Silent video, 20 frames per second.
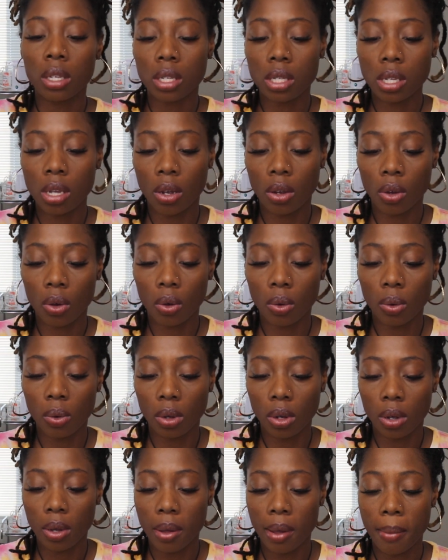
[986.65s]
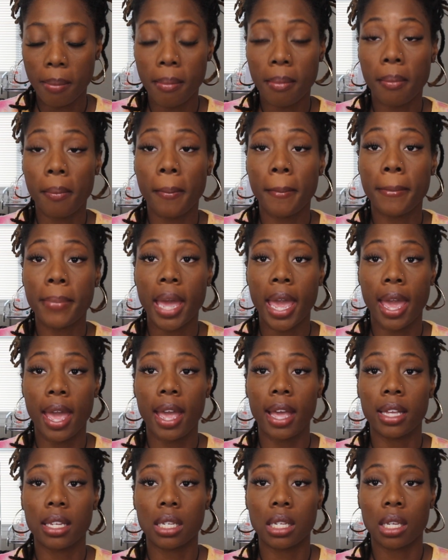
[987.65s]
So
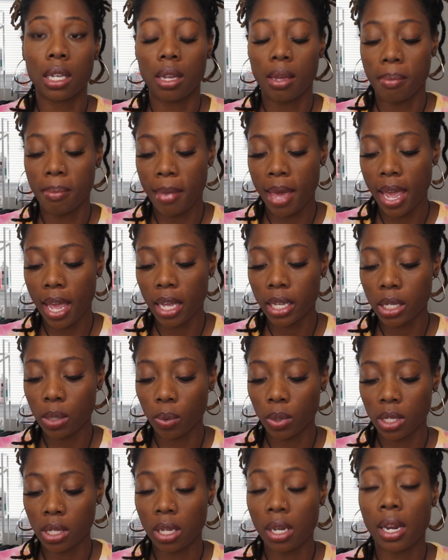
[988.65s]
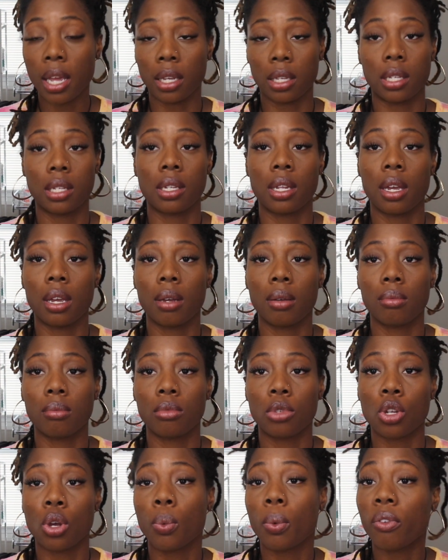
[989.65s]
mask. Mask was the next step.
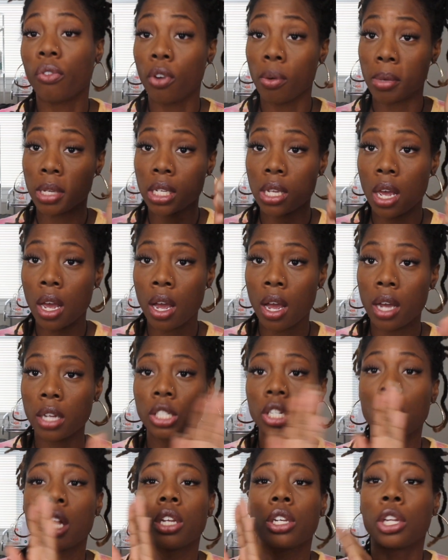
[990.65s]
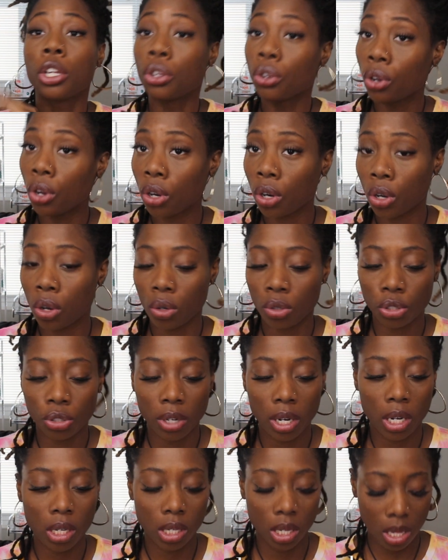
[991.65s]
So it went for massage, then you're going to go
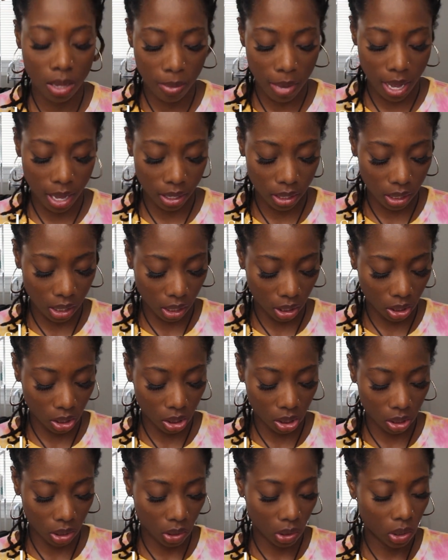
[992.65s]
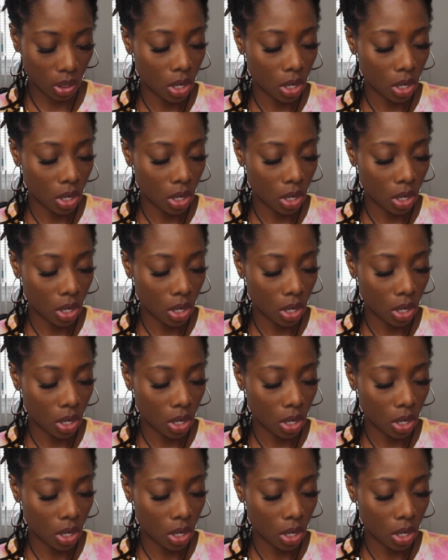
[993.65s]
straight into the mask section.